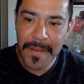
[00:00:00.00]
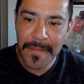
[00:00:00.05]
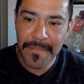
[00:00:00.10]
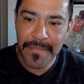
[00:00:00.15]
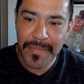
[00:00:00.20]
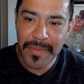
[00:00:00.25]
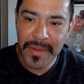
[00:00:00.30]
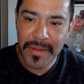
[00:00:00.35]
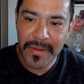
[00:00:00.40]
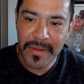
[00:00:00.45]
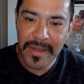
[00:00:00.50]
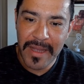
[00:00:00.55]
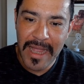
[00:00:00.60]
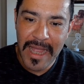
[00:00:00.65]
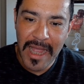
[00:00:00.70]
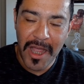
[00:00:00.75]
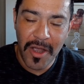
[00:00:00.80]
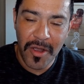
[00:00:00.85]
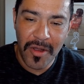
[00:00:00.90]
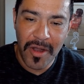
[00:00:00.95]
how
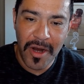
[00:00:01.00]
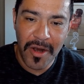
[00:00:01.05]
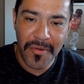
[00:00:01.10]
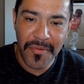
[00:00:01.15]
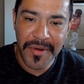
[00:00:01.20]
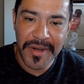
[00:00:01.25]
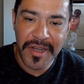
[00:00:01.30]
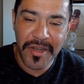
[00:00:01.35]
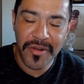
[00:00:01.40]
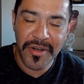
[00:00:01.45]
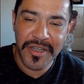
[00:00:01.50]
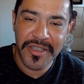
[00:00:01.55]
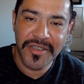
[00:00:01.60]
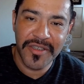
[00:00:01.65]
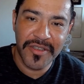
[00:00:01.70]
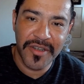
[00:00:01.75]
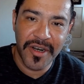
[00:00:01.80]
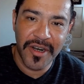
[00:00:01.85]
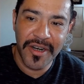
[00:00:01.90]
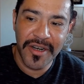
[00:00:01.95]
are we going to
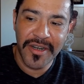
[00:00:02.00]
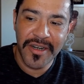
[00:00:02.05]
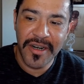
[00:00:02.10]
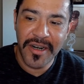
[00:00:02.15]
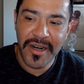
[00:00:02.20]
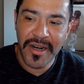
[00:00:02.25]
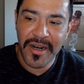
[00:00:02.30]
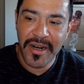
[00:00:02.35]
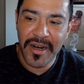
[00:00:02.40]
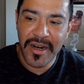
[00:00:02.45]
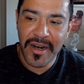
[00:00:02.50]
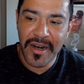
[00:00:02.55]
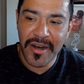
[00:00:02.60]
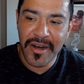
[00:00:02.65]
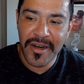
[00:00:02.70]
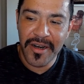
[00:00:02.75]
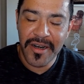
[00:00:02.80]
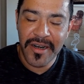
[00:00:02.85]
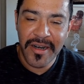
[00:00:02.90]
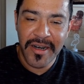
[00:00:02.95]
start our
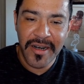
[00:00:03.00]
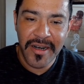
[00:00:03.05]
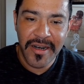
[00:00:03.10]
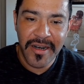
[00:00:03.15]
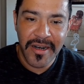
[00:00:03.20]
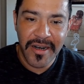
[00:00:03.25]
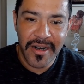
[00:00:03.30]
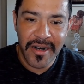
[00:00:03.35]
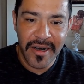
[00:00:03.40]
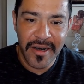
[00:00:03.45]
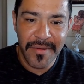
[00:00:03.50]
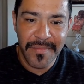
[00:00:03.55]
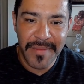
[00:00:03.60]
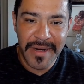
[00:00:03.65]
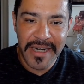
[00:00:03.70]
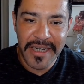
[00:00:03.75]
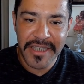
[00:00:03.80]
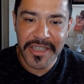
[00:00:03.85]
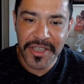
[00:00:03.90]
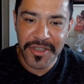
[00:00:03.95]
our
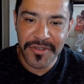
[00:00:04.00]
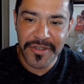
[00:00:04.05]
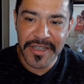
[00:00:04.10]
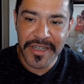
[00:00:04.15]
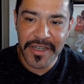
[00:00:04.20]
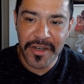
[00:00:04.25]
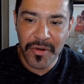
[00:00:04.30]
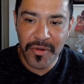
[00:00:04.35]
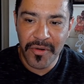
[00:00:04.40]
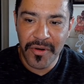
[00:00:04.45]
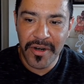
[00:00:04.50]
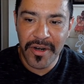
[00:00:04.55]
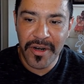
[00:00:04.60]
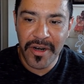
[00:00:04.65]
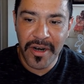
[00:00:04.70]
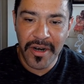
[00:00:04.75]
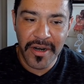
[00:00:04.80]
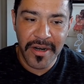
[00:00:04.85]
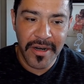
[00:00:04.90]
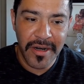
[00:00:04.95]
ministry or
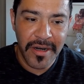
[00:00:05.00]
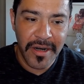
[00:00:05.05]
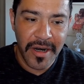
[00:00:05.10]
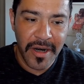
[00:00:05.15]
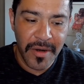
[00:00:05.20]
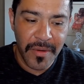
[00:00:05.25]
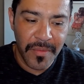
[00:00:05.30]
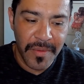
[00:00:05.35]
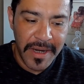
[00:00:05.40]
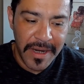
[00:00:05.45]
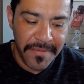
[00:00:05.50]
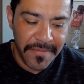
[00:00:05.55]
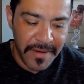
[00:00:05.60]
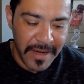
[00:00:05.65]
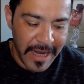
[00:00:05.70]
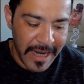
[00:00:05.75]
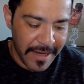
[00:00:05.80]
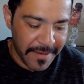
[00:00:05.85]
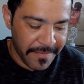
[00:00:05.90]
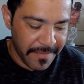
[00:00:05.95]
our our way of
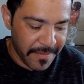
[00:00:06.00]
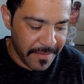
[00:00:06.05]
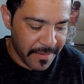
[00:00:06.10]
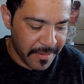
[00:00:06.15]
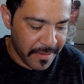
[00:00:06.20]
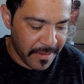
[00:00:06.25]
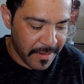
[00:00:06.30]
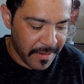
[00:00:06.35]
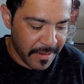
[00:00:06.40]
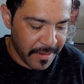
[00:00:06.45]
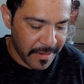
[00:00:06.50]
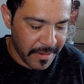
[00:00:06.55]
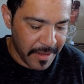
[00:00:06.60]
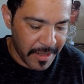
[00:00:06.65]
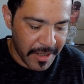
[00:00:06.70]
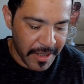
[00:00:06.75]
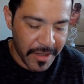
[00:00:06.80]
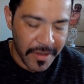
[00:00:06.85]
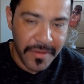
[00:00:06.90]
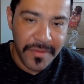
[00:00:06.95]
life you know
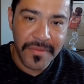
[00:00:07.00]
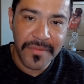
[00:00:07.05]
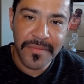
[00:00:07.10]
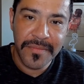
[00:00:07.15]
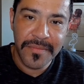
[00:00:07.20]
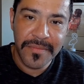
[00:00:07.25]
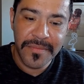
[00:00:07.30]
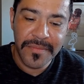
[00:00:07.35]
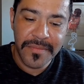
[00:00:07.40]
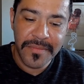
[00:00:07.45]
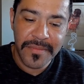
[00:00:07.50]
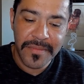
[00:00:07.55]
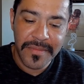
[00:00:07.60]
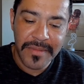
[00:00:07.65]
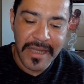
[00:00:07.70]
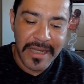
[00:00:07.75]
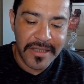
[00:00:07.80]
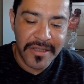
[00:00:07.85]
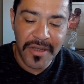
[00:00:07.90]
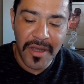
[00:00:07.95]
that's
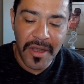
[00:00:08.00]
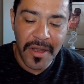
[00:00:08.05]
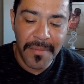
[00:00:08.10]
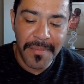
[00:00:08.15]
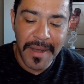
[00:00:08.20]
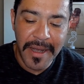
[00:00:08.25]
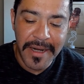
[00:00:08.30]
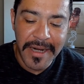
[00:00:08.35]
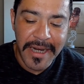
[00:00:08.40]
all about it